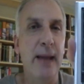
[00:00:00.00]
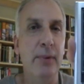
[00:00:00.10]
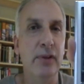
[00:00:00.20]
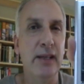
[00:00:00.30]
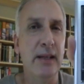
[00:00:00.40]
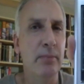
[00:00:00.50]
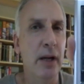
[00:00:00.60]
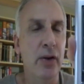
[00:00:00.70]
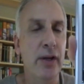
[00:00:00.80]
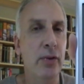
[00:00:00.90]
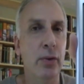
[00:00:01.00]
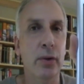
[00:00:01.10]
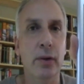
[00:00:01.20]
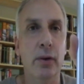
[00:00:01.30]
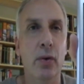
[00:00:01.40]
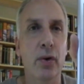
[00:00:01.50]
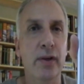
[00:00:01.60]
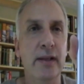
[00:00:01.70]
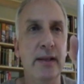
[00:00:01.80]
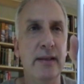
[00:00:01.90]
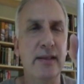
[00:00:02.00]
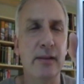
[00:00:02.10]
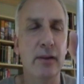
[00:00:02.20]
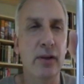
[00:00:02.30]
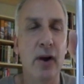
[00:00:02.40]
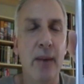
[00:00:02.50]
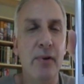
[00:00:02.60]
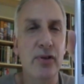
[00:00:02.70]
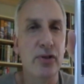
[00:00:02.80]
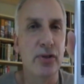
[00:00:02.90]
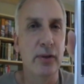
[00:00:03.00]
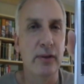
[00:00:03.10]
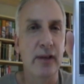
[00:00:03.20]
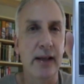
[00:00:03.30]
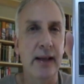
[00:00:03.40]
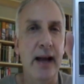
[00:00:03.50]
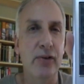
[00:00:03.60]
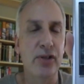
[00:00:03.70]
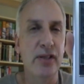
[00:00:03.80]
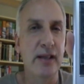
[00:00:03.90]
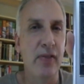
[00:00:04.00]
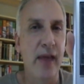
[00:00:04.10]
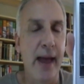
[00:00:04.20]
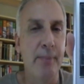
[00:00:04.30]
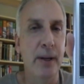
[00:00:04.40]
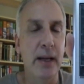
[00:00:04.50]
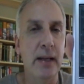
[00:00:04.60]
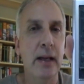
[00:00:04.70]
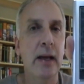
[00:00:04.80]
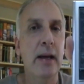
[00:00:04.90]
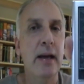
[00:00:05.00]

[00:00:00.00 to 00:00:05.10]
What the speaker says: able to get married or didn't, you know, I wasn't sure exactly how she said that, but